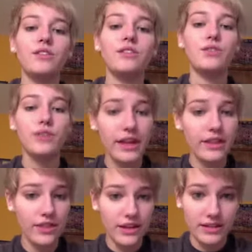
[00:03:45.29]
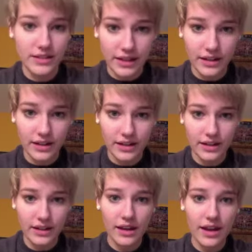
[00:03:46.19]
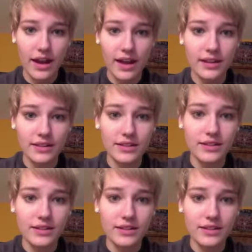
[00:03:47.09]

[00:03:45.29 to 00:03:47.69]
to get things done. And